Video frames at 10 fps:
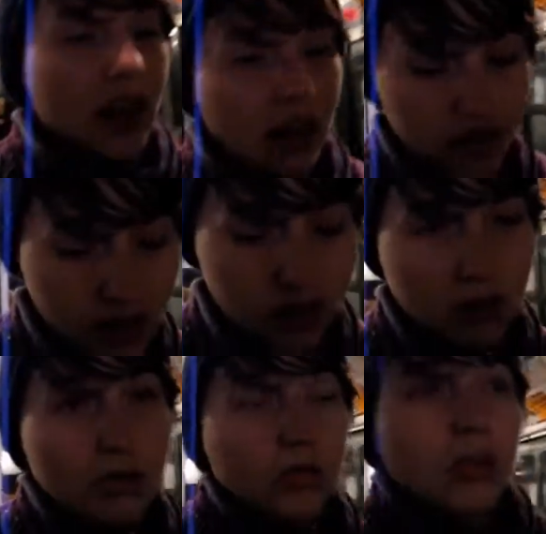and
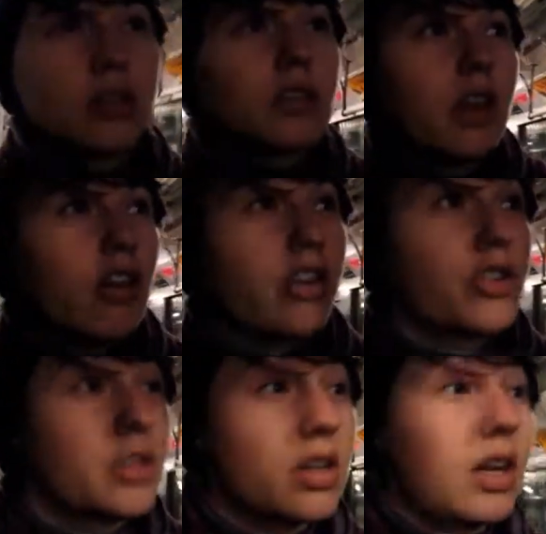these old ones are
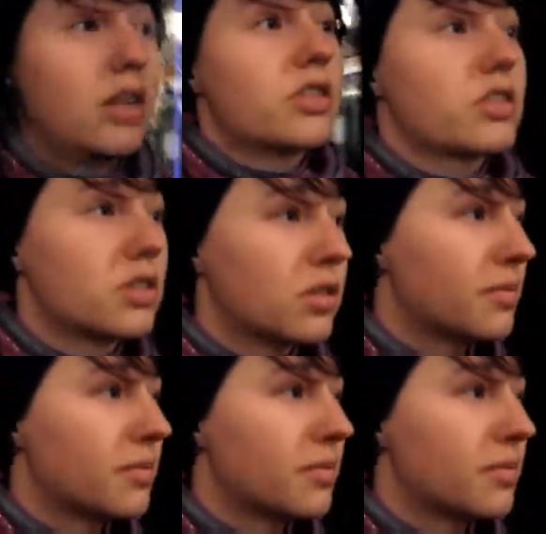just English,